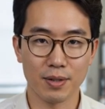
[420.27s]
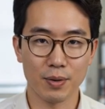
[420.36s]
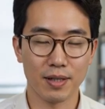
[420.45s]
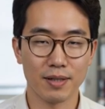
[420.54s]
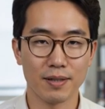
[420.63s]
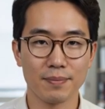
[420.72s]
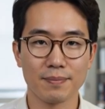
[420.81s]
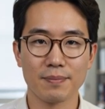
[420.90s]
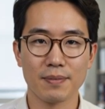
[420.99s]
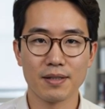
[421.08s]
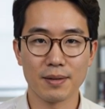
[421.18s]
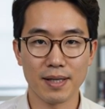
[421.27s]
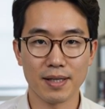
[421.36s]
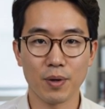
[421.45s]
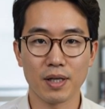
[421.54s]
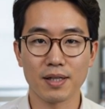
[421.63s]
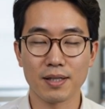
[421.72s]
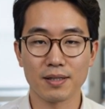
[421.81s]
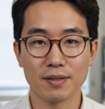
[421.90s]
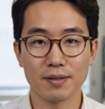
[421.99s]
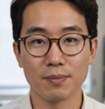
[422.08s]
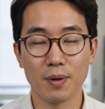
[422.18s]
question. If the method
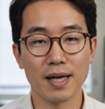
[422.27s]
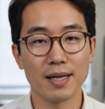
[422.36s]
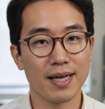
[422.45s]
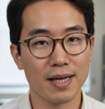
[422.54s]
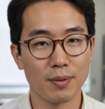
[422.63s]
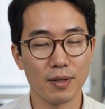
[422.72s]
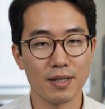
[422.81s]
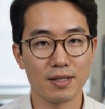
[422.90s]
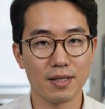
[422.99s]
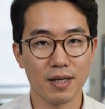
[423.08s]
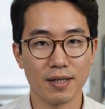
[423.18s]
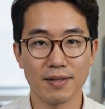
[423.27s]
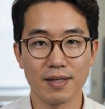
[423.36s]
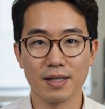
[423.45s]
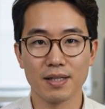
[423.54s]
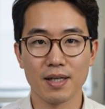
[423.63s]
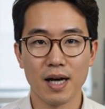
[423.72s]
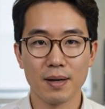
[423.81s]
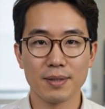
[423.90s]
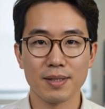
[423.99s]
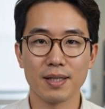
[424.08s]
works, why hasn't anyone just gone and finished the job?